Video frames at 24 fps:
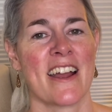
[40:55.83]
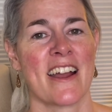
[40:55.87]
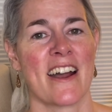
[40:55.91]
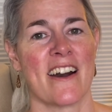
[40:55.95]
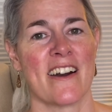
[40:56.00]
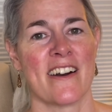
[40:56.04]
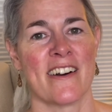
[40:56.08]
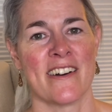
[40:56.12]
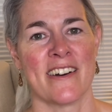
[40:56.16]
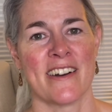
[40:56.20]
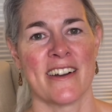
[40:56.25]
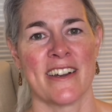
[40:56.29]

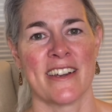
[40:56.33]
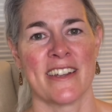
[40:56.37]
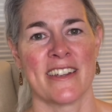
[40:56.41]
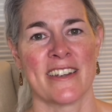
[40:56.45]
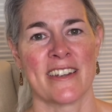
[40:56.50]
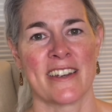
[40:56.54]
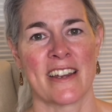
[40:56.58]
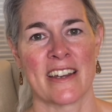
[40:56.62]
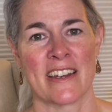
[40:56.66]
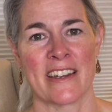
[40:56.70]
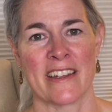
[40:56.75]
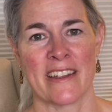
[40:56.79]
on
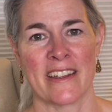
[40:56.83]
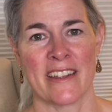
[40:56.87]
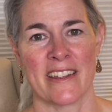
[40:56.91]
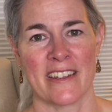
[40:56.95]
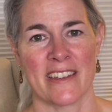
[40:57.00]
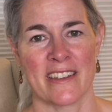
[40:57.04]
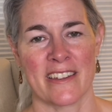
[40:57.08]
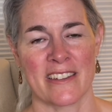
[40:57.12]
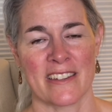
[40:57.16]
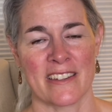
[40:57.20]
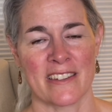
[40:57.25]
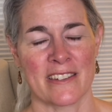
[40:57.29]

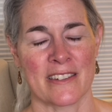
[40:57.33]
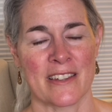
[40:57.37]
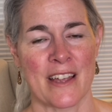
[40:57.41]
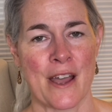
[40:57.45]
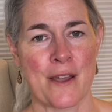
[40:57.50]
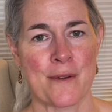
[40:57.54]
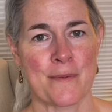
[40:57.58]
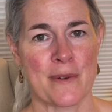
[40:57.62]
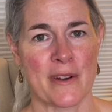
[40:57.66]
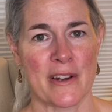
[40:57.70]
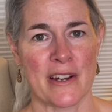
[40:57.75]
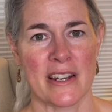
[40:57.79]
a
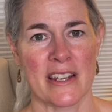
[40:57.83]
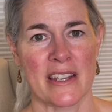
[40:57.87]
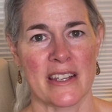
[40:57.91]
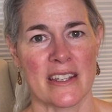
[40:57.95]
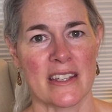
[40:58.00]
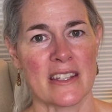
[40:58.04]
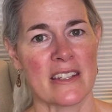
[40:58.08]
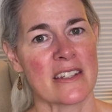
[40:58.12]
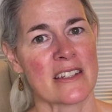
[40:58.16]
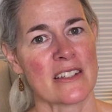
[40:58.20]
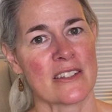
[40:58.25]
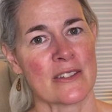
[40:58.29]

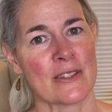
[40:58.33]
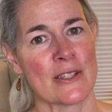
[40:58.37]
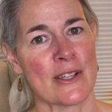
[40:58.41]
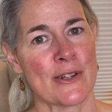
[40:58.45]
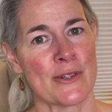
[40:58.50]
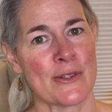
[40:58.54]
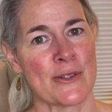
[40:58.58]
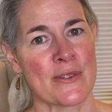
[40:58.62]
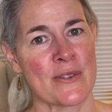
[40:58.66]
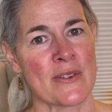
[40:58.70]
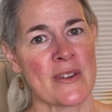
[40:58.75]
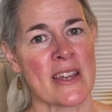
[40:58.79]
library
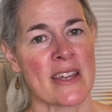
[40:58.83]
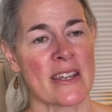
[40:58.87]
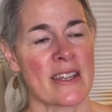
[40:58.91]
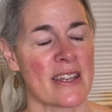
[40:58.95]
loan